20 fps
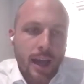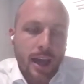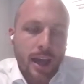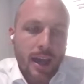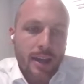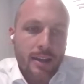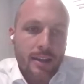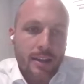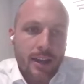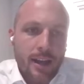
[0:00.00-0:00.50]

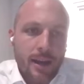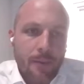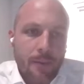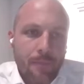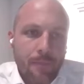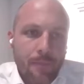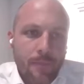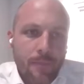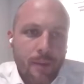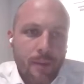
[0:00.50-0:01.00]

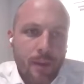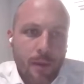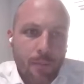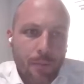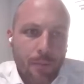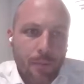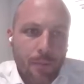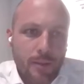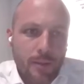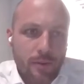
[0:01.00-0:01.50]
And yeah,
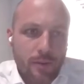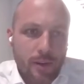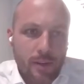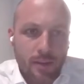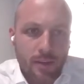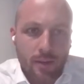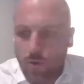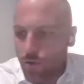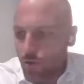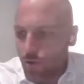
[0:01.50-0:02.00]
please
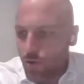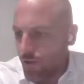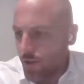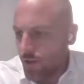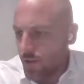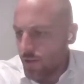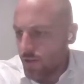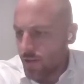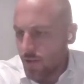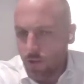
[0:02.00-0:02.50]
read the
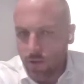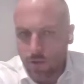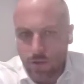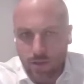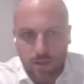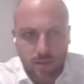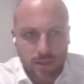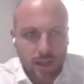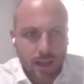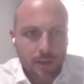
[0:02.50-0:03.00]
cautionary
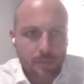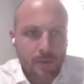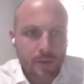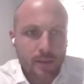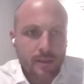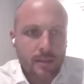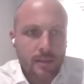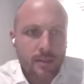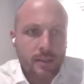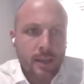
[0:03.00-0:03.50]
disclosure
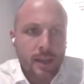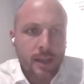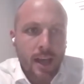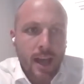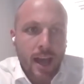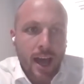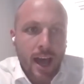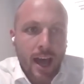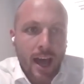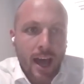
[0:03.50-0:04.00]
statements.
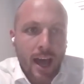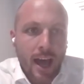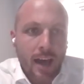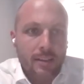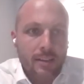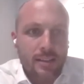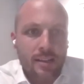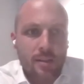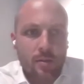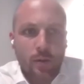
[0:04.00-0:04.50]

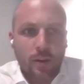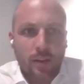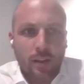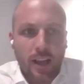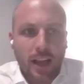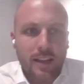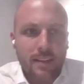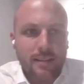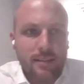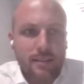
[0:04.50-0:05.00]
Since we were
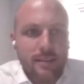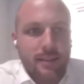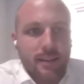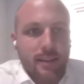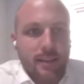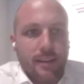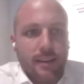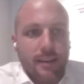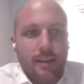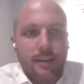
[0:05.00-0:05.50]
last
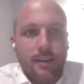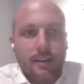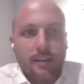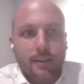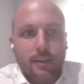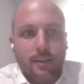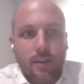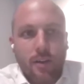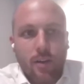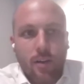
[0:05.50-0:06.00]

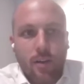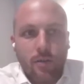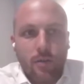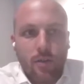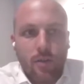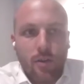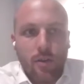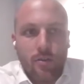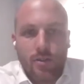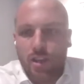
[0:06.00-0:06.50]

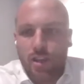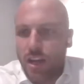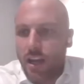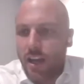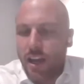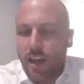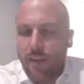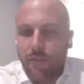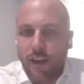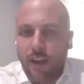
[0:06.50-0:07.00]
on Share
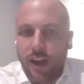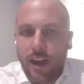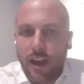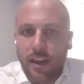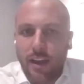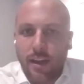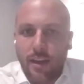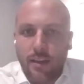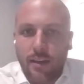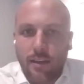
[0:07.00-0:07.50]

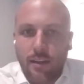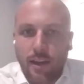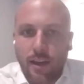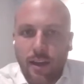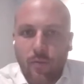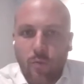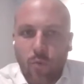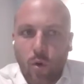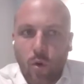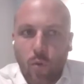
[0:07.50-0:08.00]
Cafe
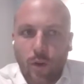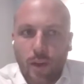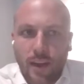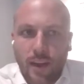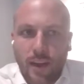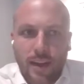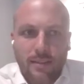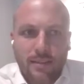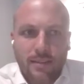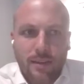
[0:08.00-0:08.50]
and what we
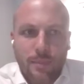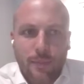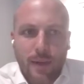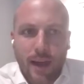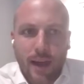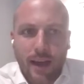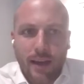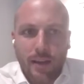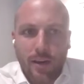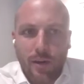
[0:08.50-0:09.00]
announced to the
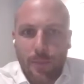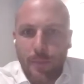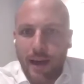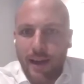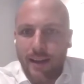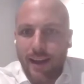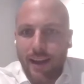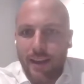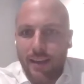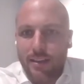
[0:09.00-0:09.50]
market on
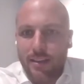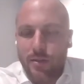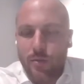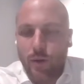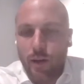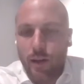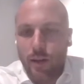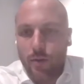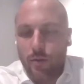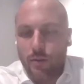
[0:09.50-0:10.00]
Monday this
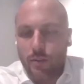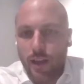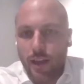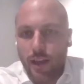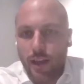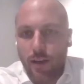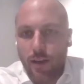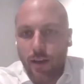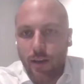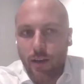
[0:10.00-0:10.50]
week was
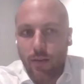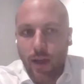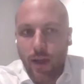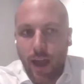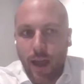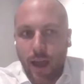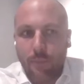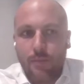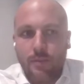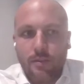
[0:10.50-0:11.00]
our
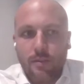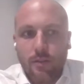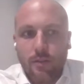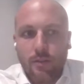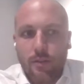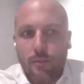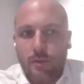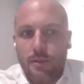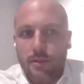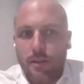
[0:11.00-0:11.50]

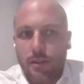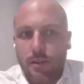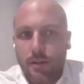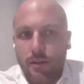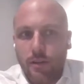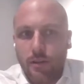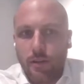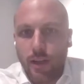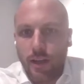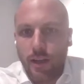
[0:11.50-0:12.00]
absolute
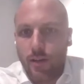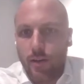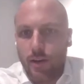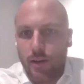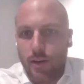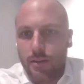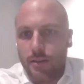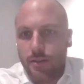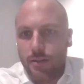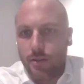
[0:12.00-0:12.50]
material
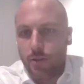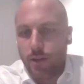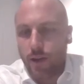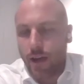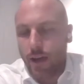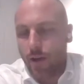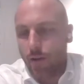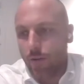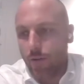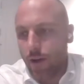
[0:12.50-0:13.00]
increase to
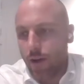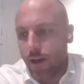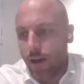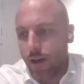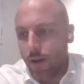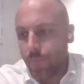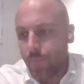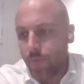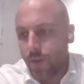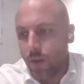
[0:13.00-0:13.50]

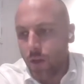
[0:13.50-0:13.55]
our